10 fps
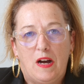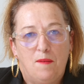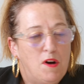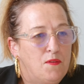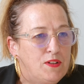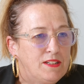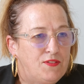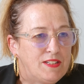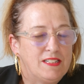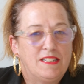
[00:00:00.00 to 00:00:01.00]
often if
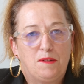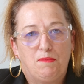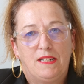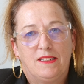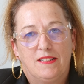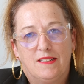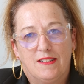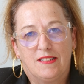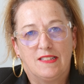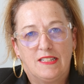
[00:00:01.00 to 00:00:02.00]
it's an independent,
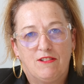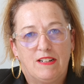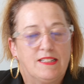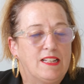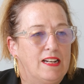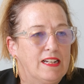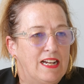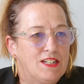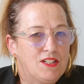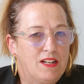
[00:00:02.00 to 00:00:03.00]
it's a serious
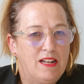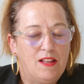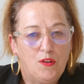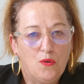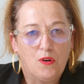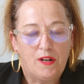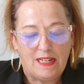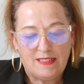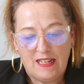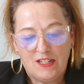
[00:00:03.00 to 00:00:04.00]
allegation, and the
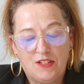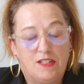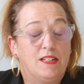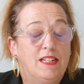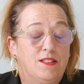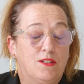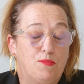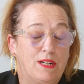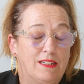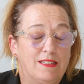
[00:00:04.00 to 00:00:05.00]
organisation needs to
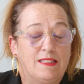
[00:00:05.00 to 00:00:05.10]
bring in